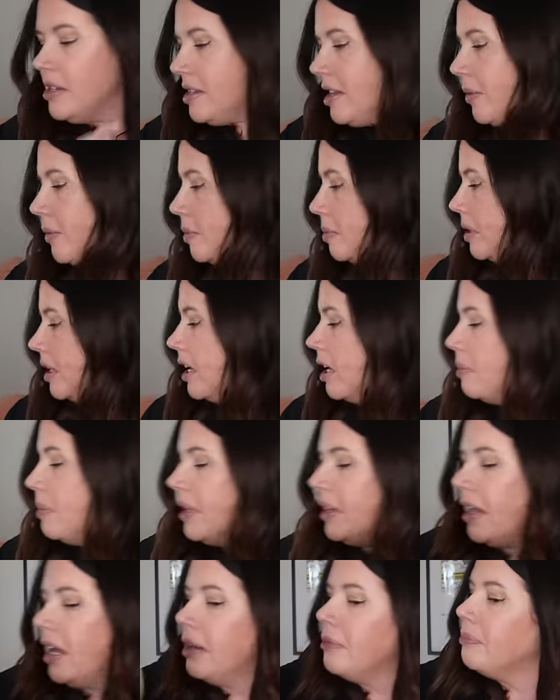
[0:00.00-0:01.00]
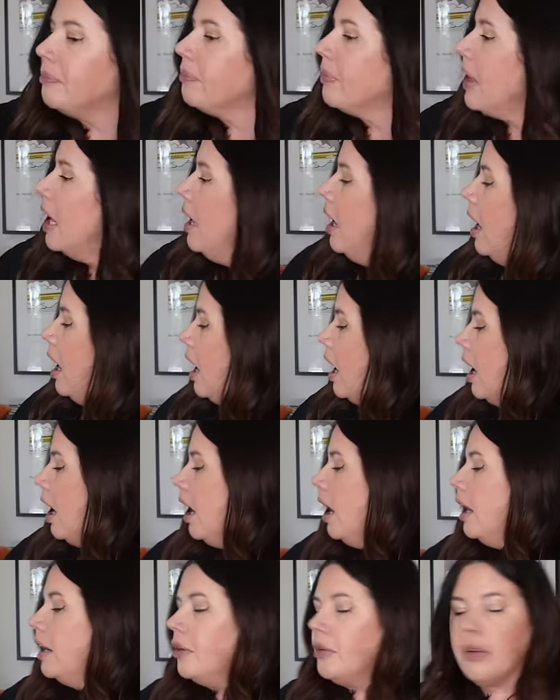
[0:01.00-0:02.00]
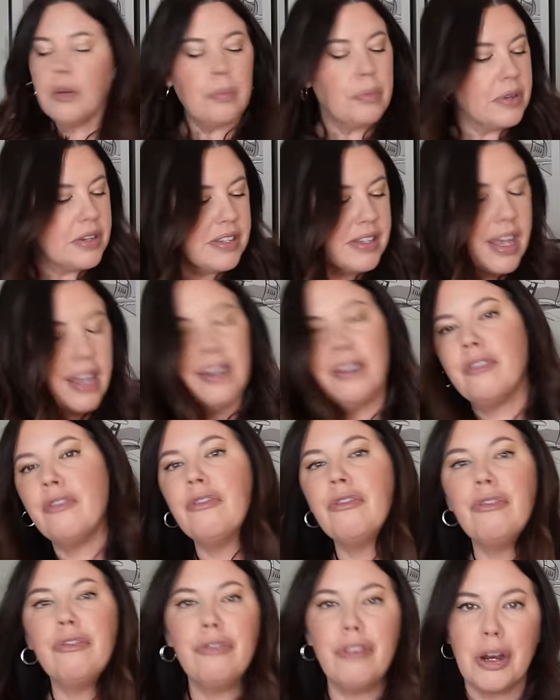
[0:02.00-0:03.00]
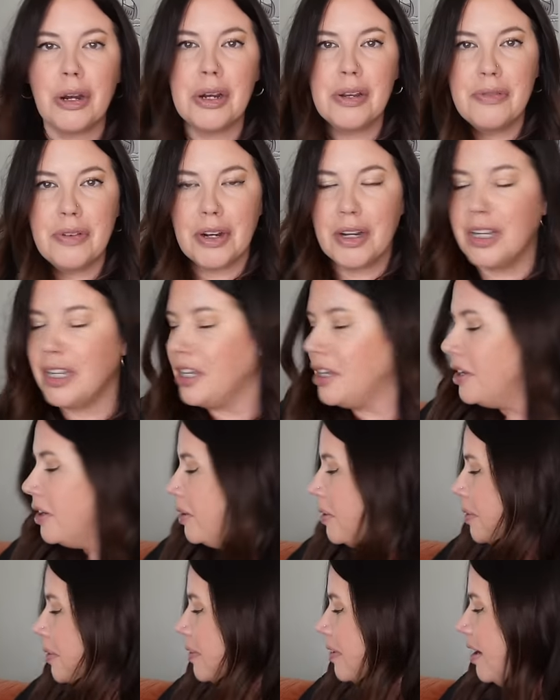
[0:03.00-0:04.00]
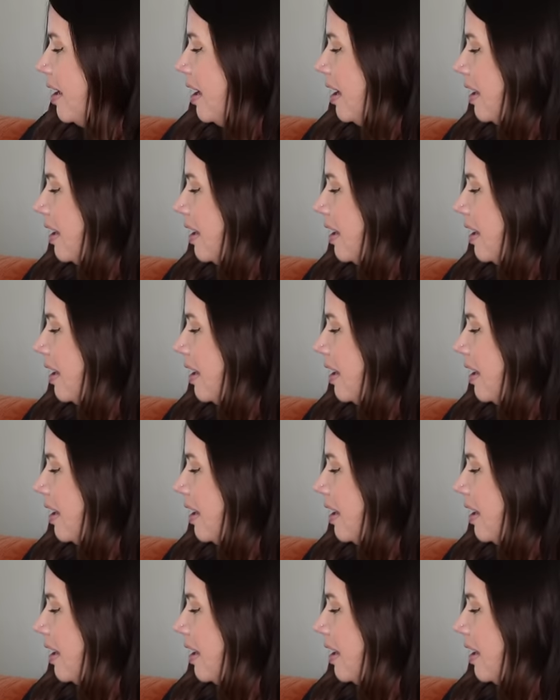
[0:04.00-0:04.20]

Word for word: because I would be keeping that one hundred percent. Very, very cute.